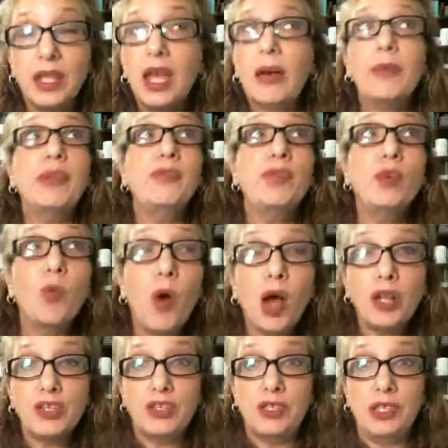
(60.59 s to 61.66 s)
I mean, if you
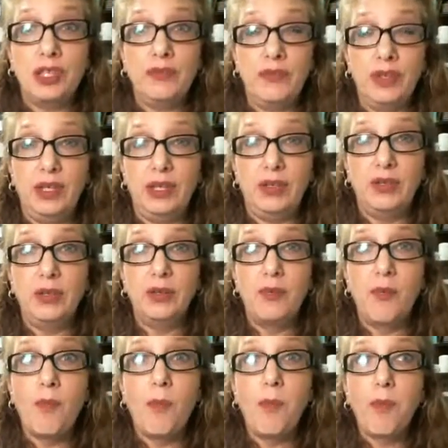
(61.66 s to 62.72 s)
watch TV
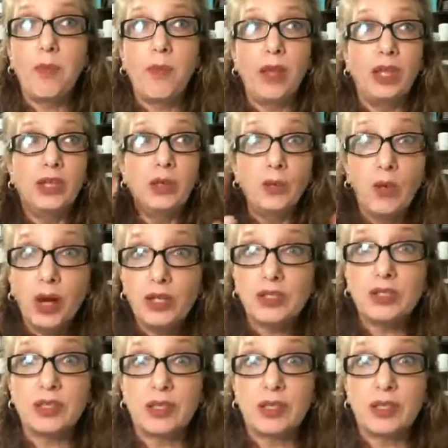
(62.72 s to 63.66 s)
and you watch the